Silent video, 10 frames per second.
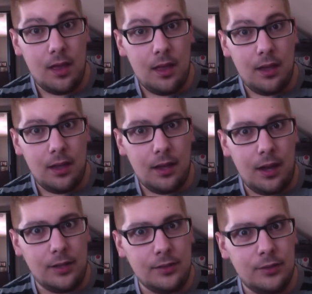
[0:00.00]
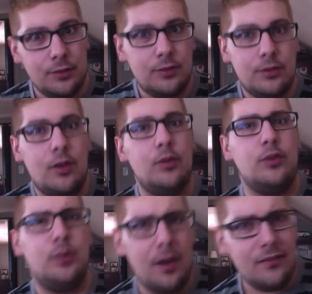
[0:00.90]
Hey guys, so
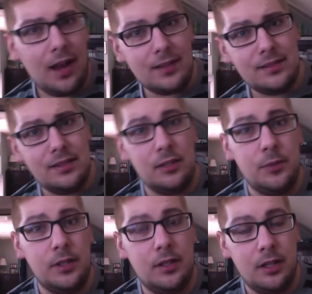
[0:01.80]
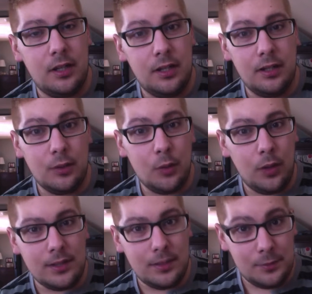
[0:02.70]
you have not seen me in
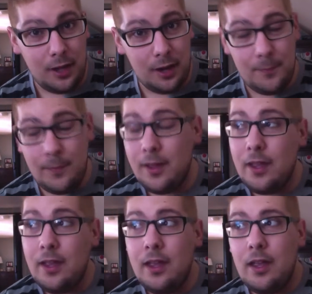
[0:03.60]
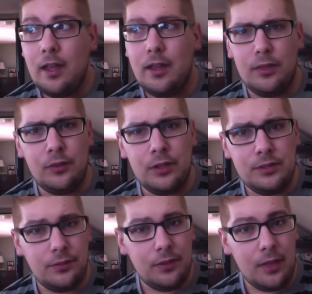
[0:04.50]
quite some time, and the
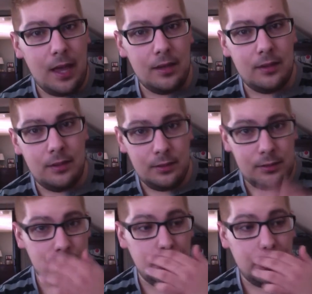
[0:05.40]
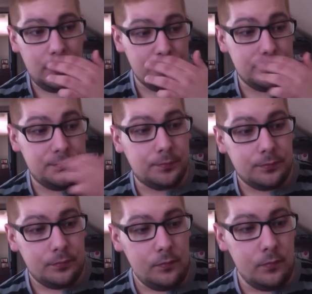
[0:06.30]
reason for that is because,
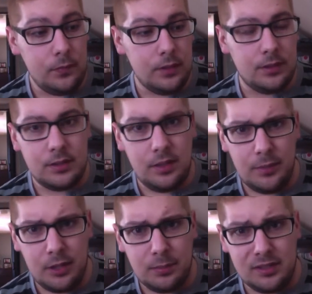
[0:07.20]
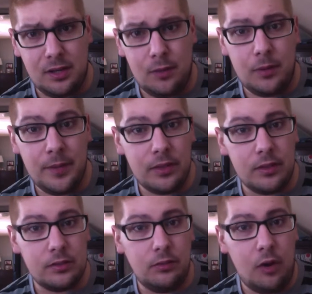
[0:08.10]
to sum it up, because I don't want to make
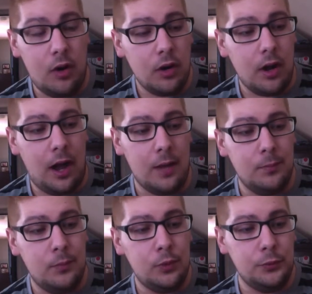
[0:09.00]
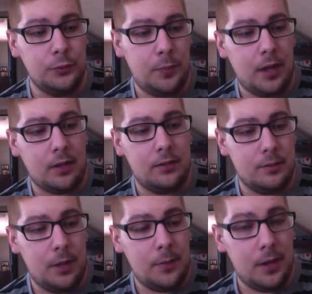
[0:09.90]
this long, I moved back into
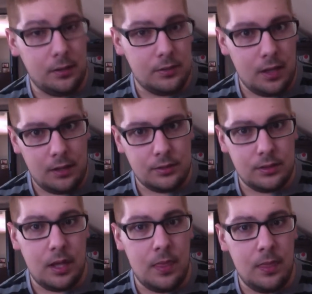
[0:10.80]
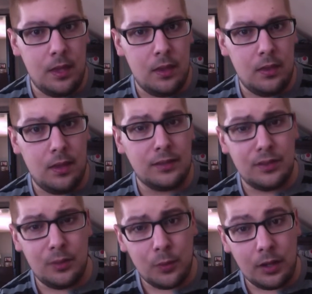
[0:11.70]
my parents' house and then that
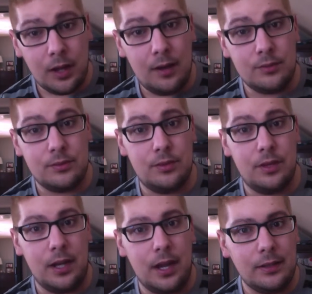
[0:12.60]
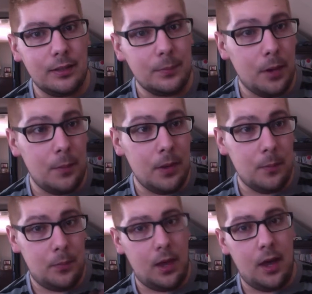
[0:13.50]
didn't work out, so then I ended up coming
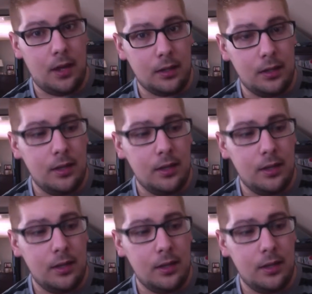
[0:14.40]
back